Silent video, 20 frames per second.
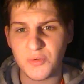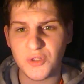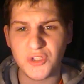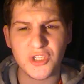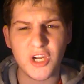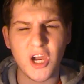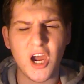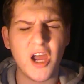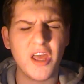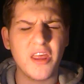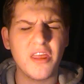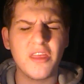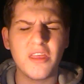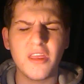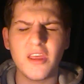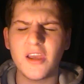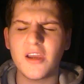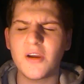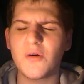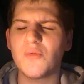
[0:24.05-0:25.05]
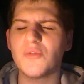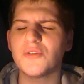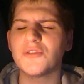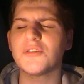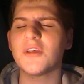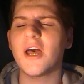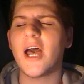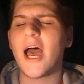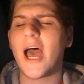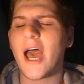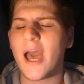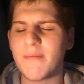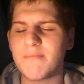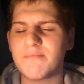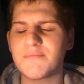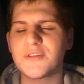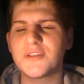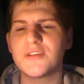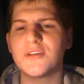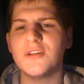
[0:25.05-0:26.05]
which I think was
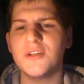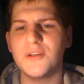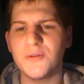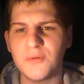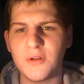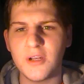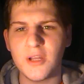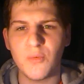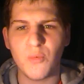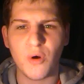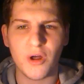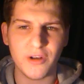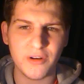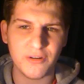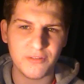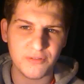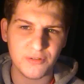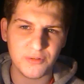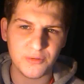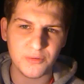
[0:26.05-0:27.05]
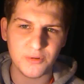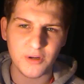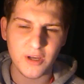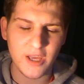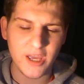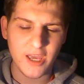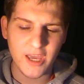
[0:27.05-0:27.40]
absolutely wonderful.